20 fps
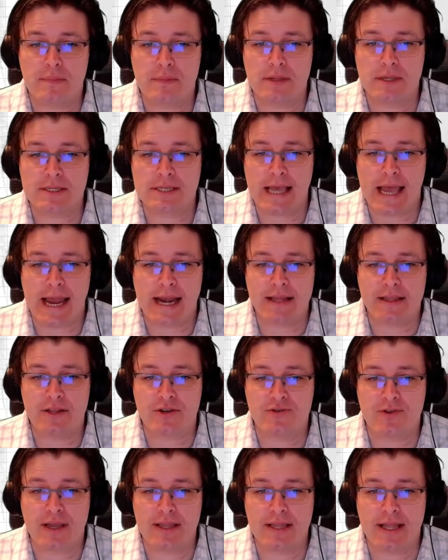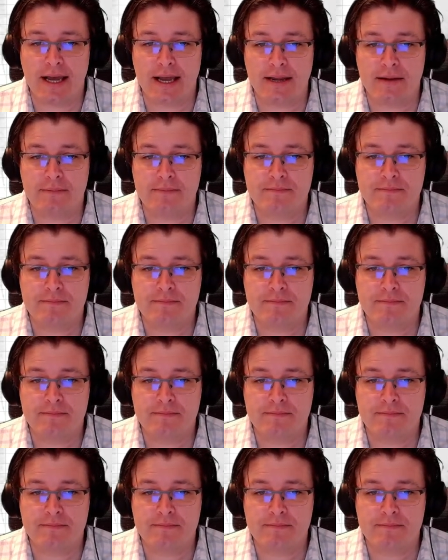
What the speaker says: this adding the trend line